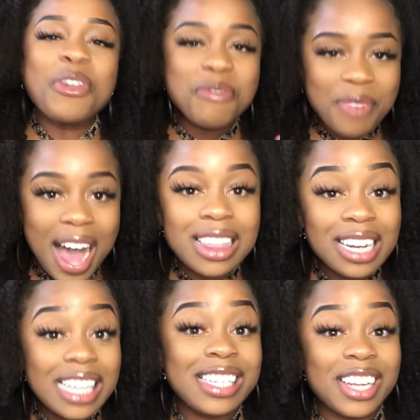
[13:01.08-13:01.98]
fact
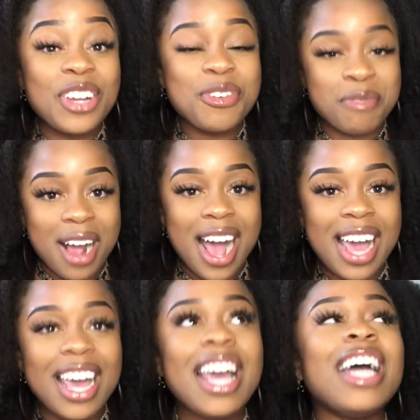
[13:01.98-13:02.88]
that I didn't
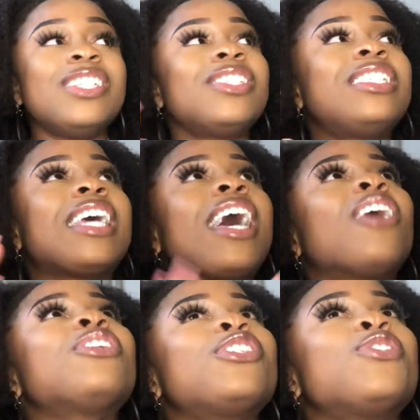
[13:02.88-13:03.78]
cry just
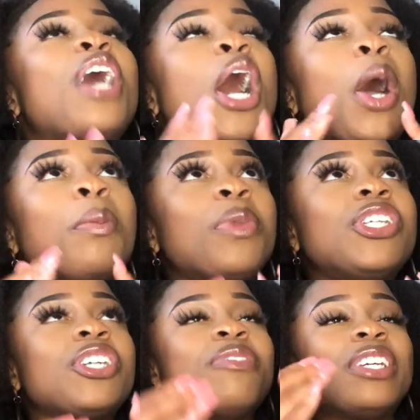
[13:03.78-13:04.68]
tells you how
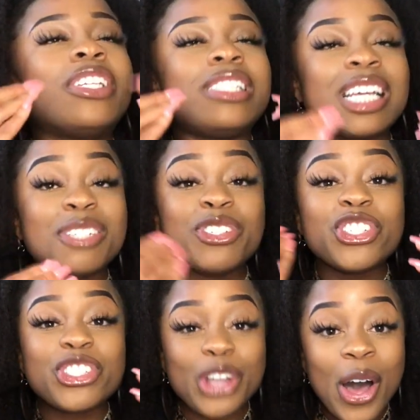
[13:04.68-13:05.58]
much of a state of
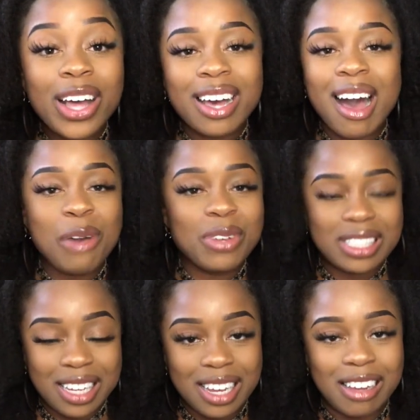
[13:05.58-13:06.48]
shock I
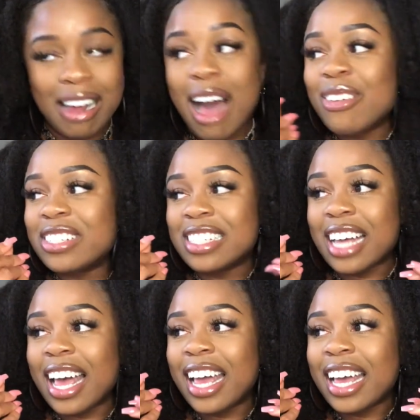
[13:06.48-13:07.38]
was in. I was just
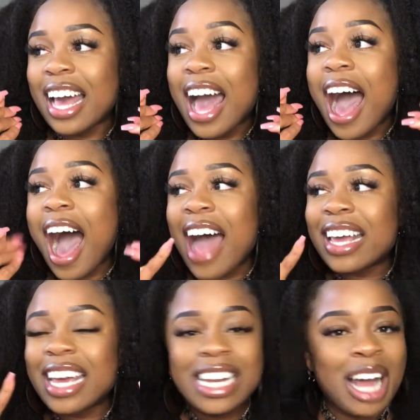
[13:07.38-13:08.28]
like, I
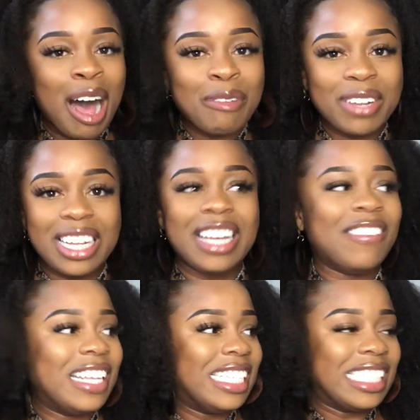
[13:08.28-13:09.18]
cannot believe
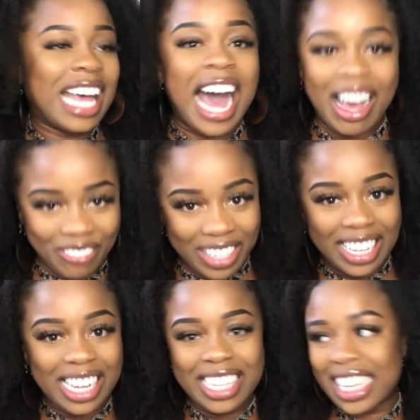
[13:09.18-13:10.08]
this is
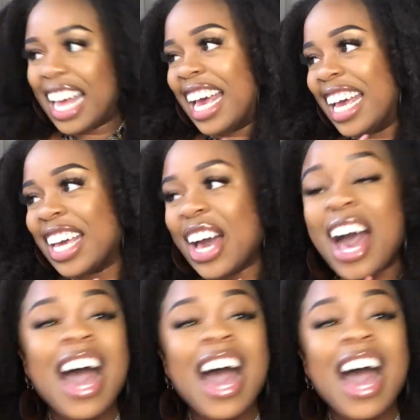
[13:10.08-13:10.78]
happening. Like